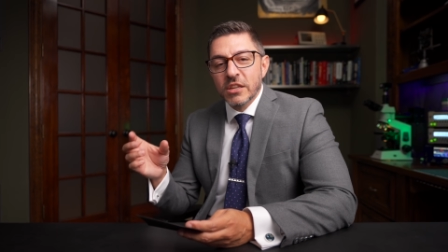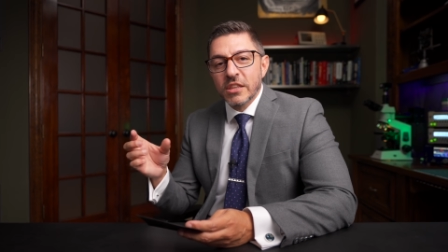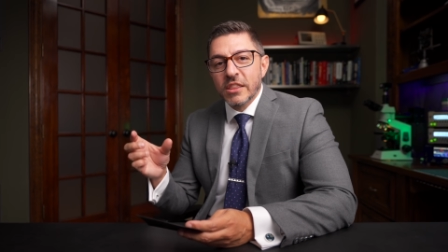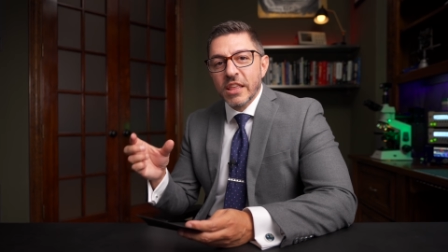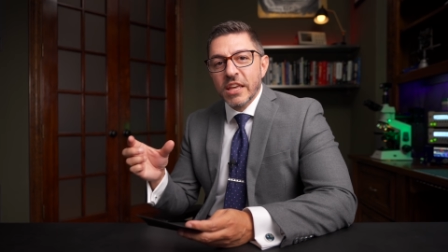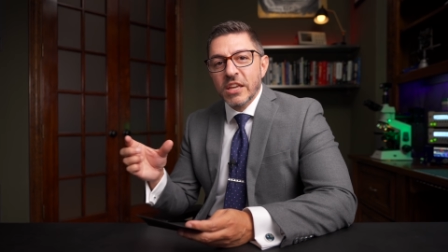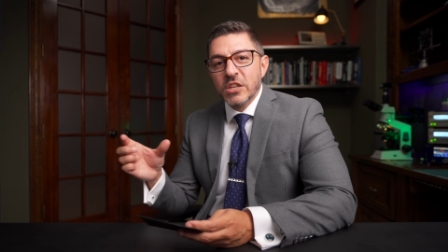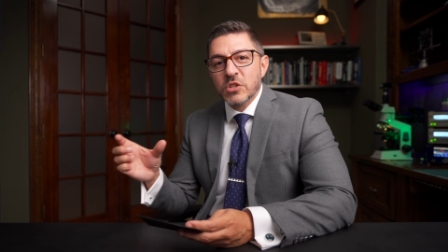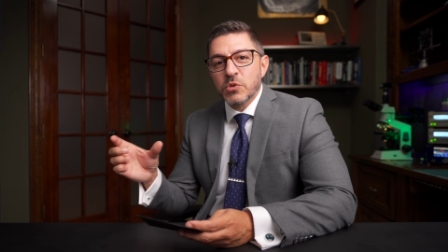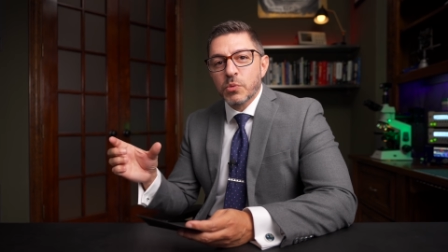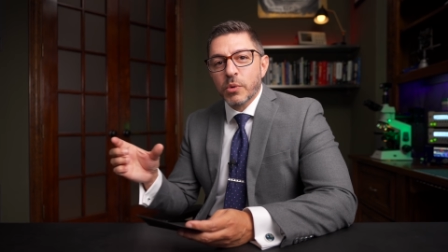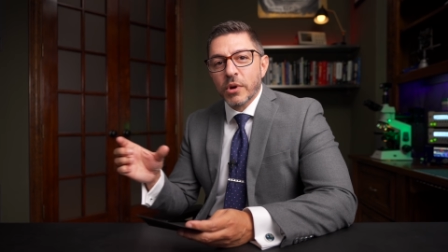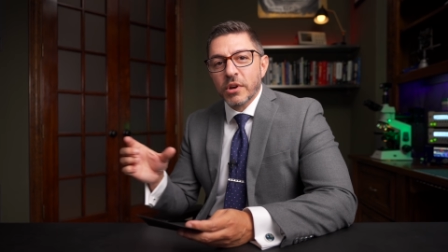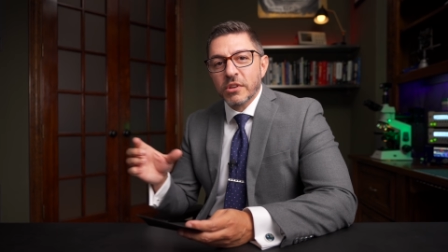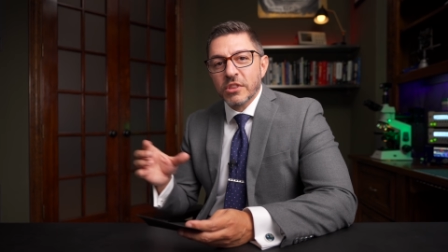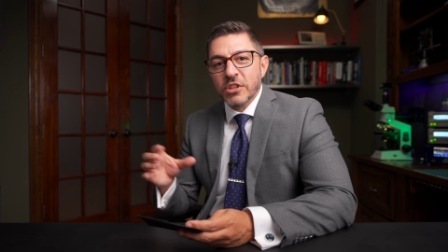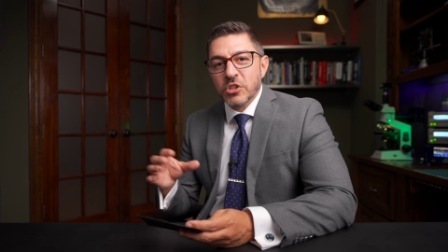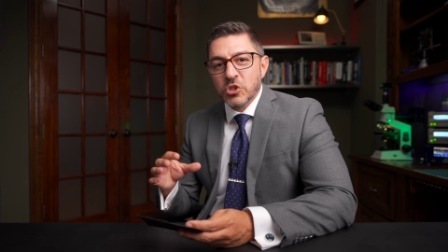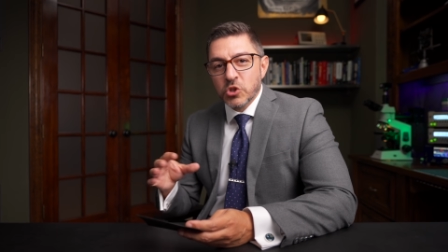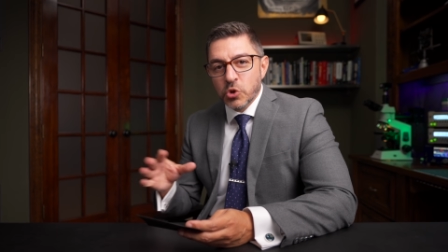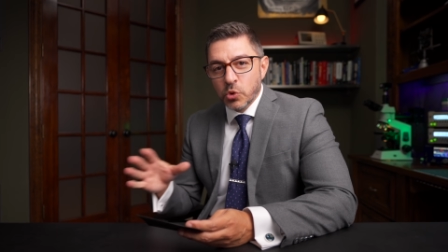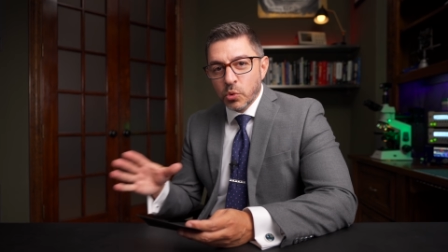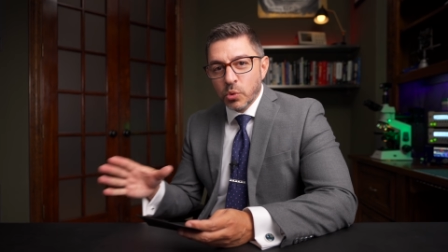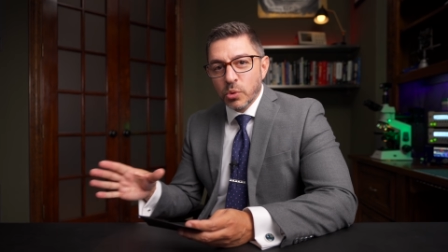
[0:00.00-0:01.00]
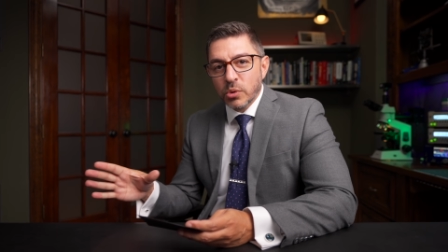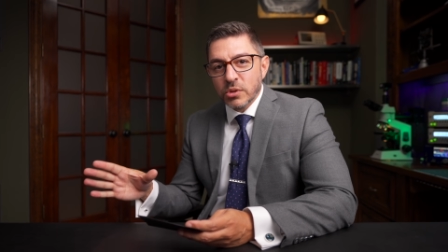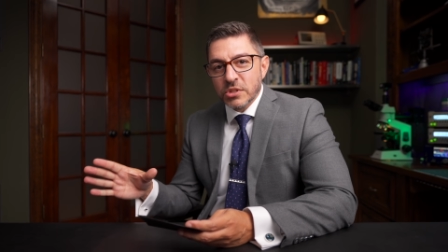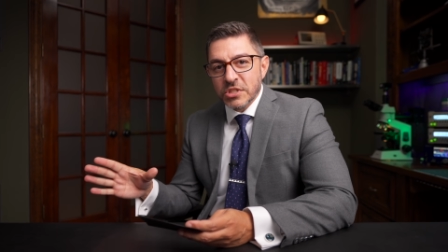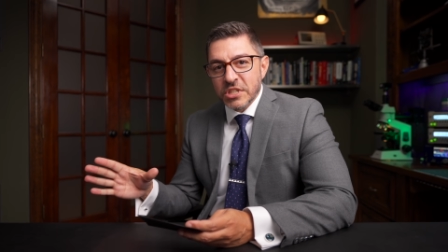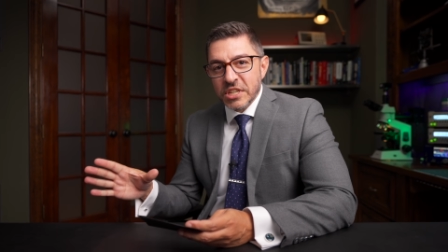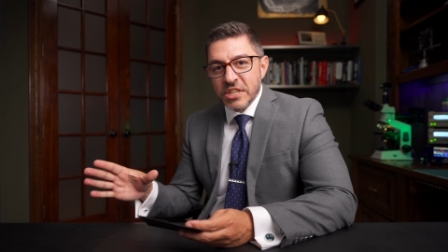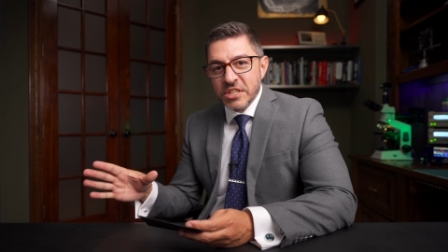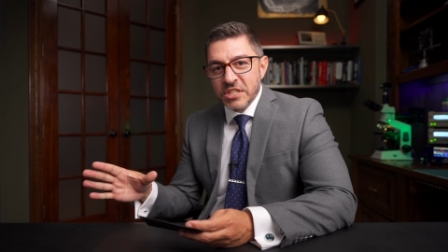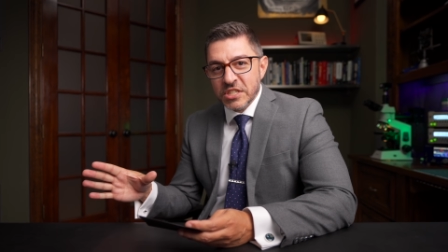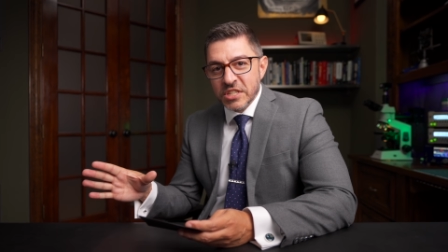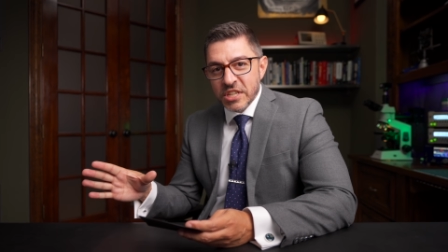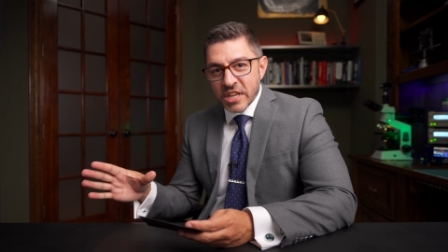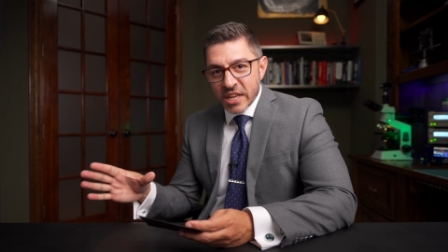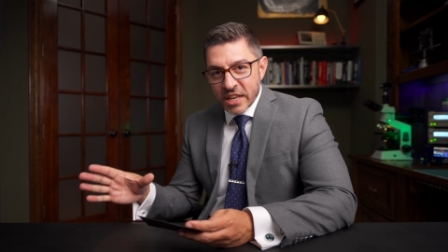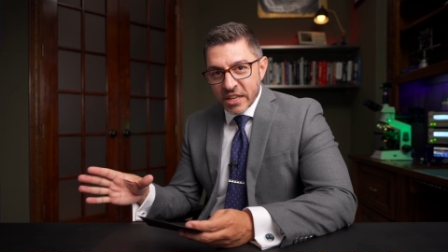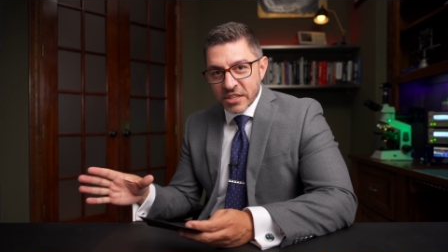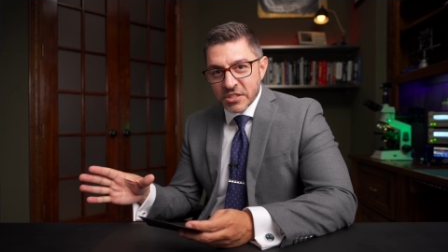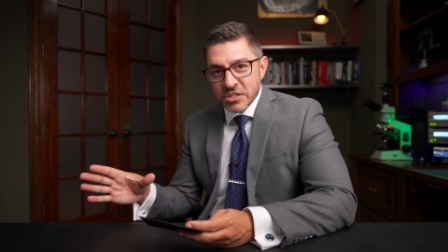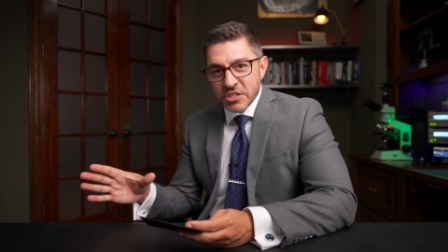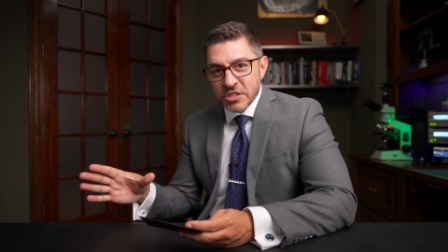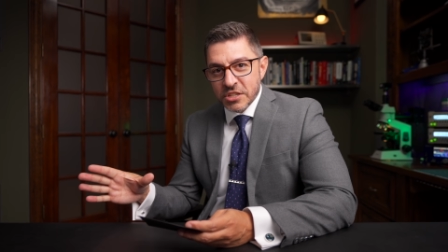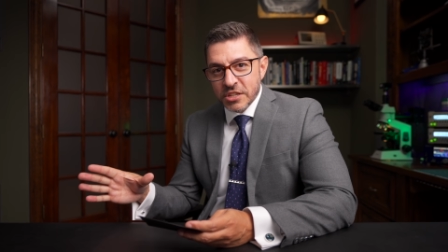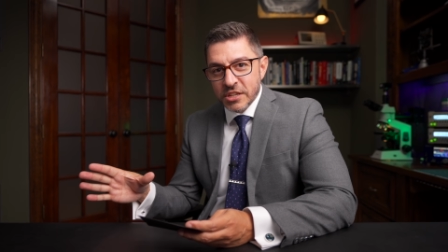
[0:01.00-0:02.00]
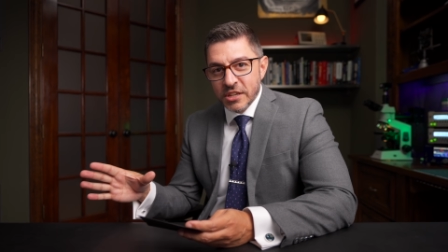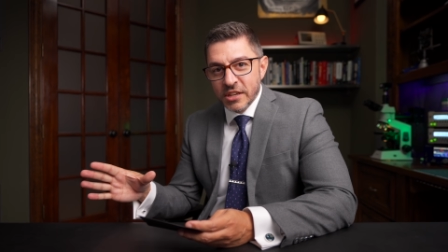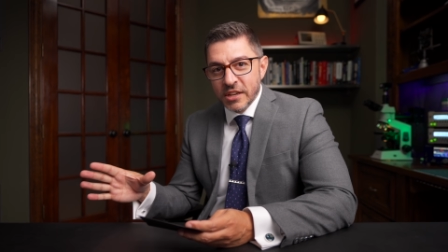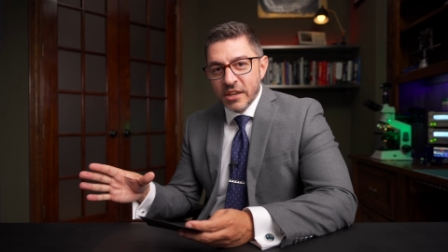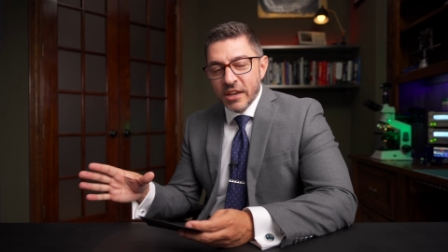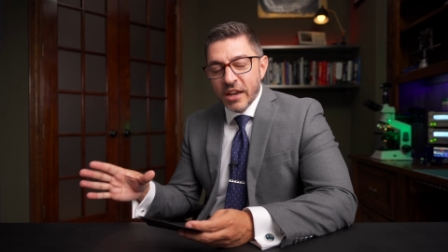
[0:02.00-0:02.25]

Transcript: things where the tools exist,